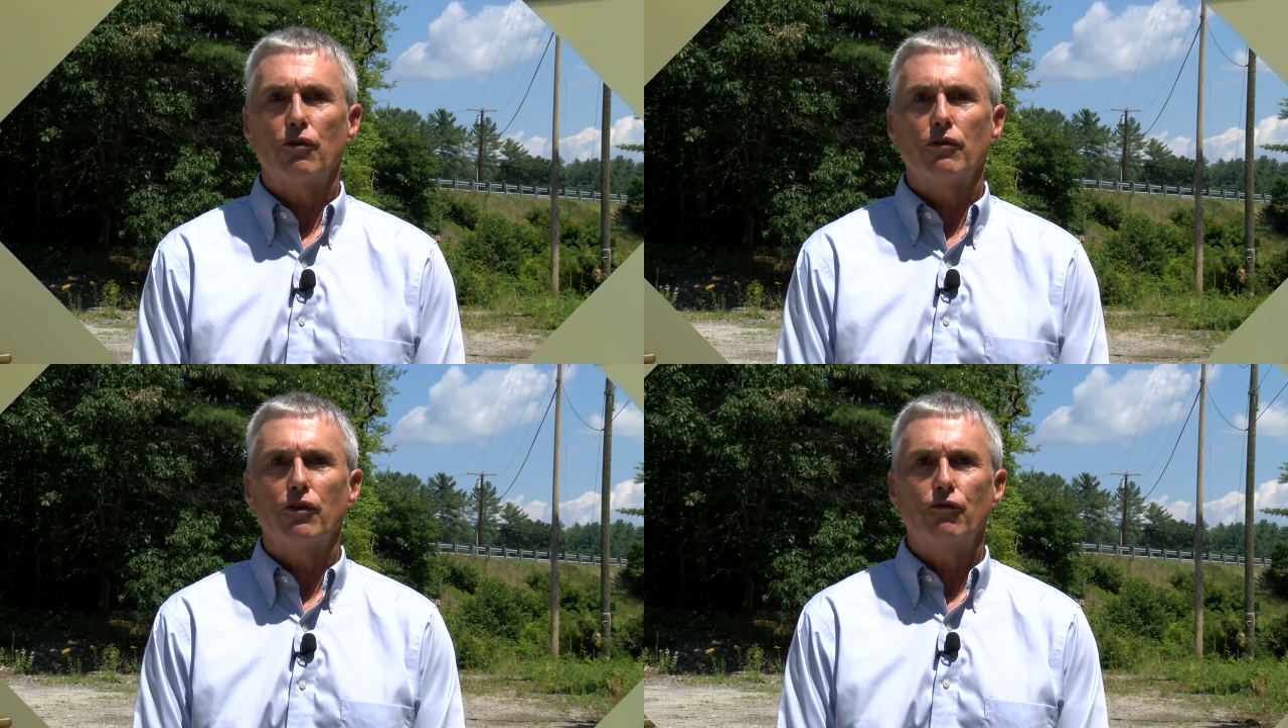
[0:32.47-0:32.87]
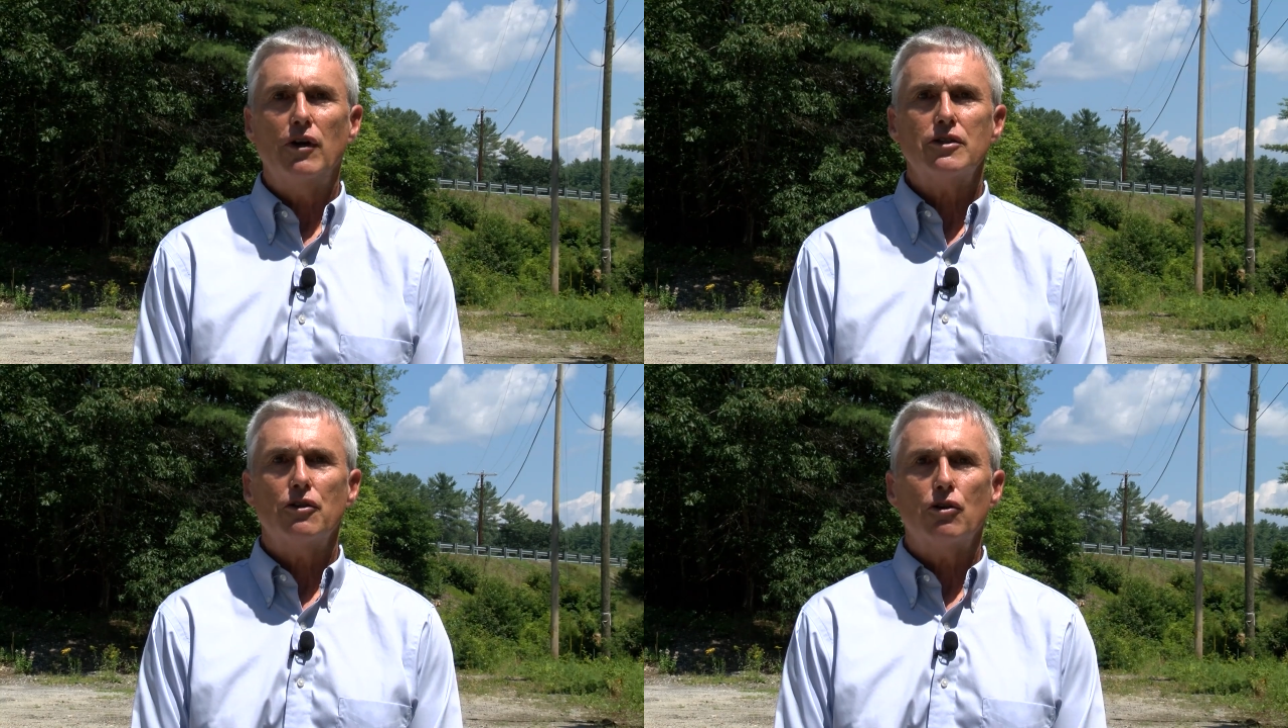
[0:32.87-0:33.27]
the, the,
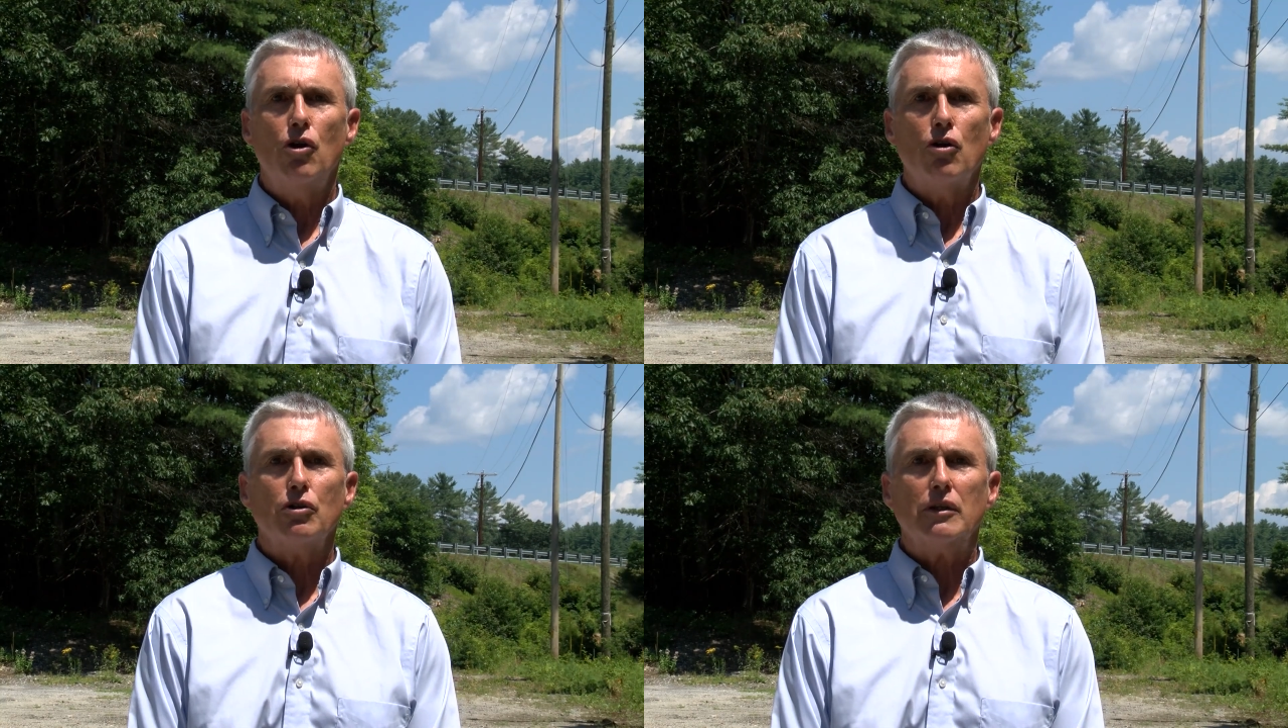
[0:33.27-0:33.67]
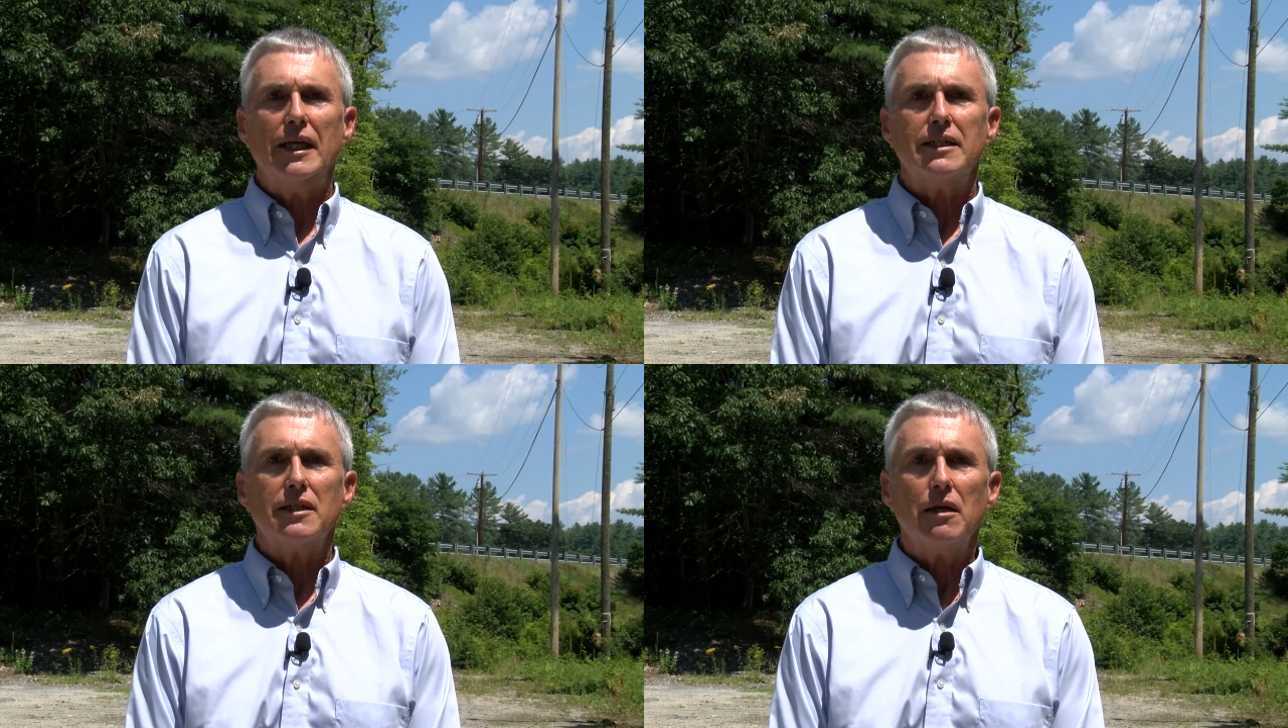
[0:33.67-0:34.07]
Friends of the Concord
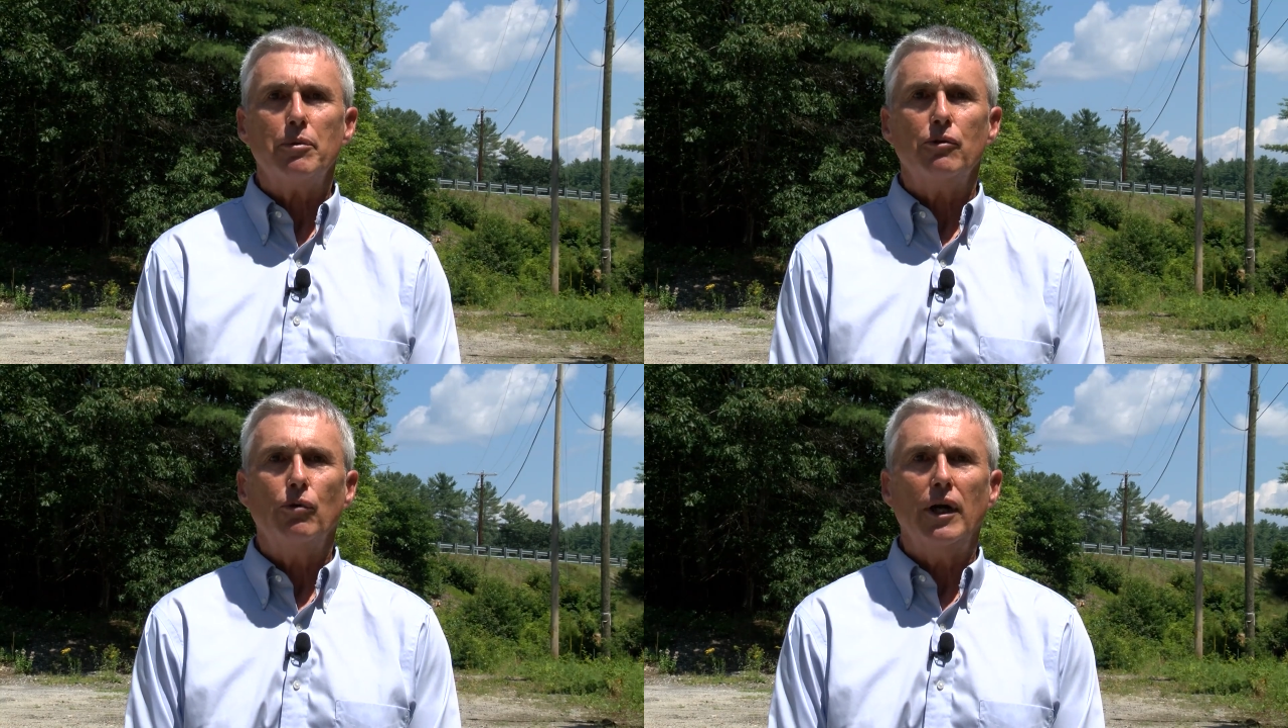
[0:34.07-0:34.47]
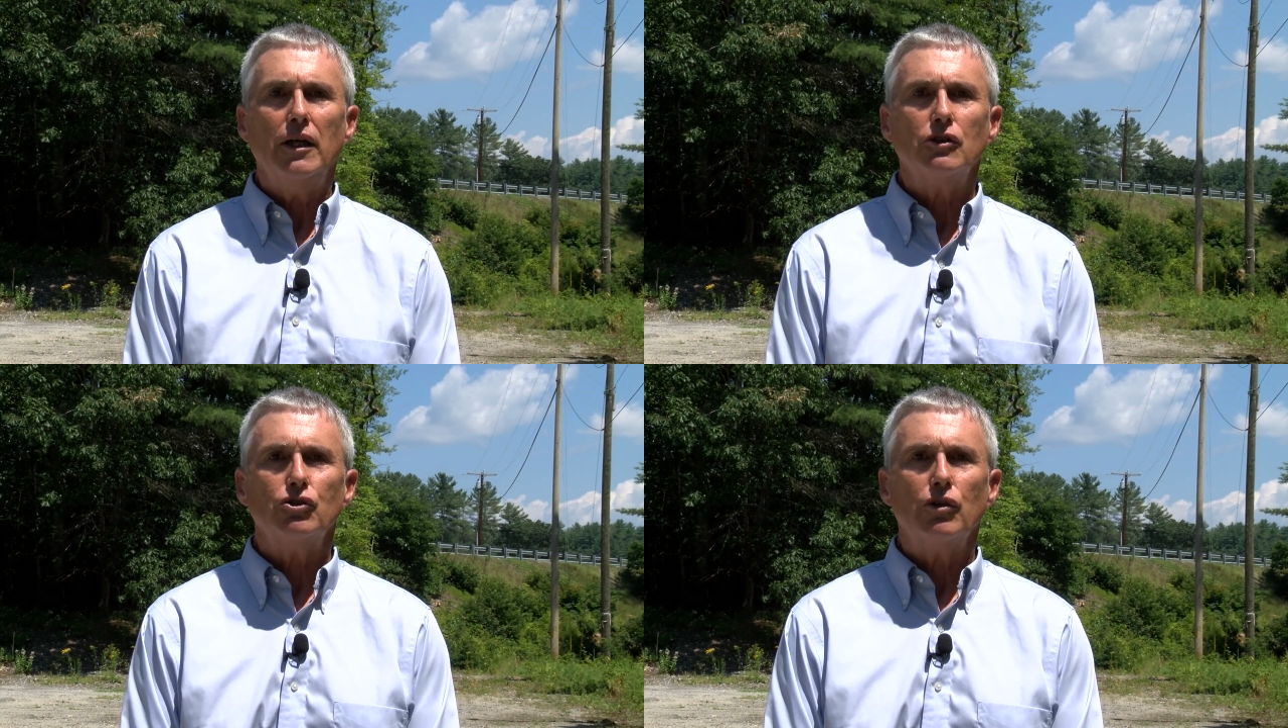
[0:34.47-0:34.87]
Lake Sunapee
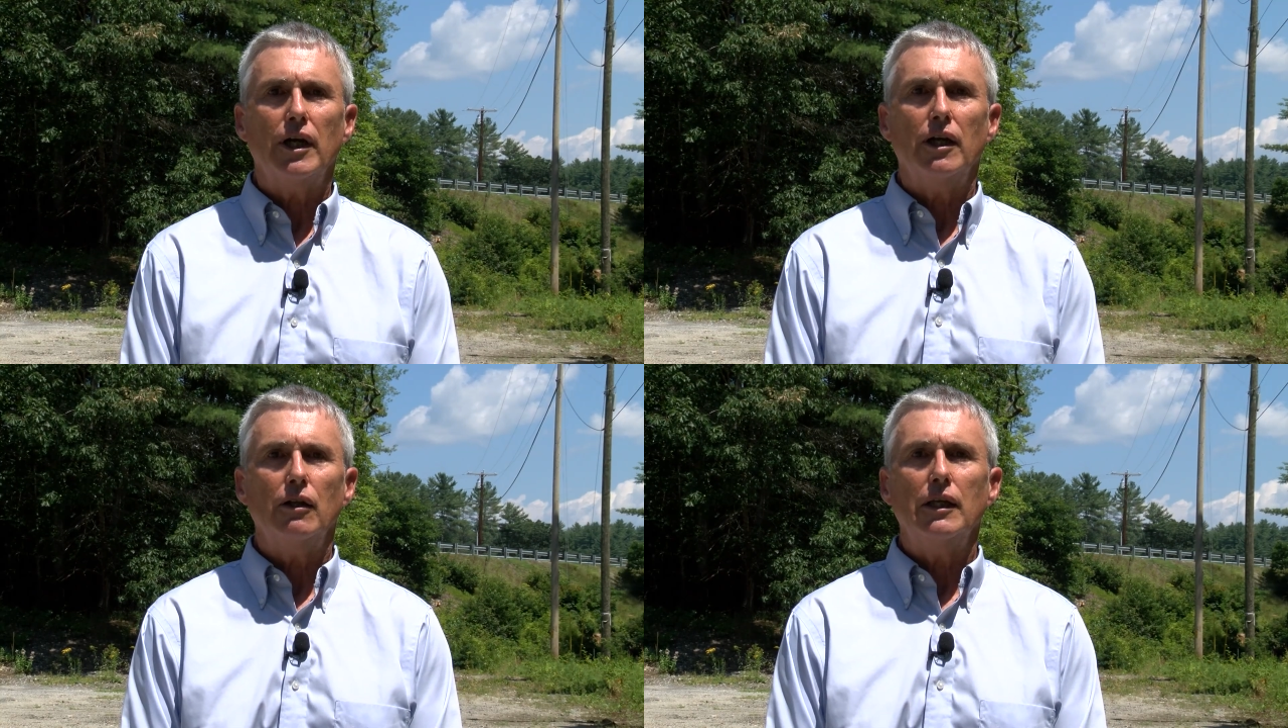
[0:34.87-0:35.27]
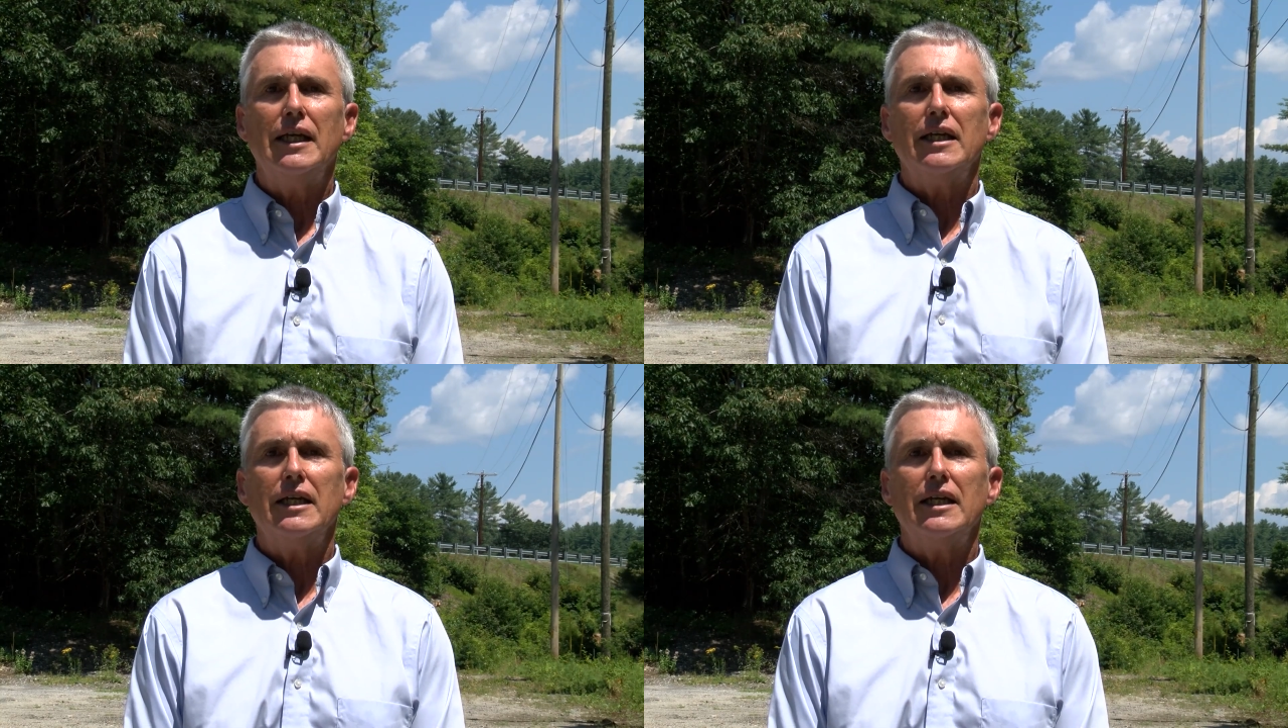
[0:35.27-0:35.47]
Rail Trail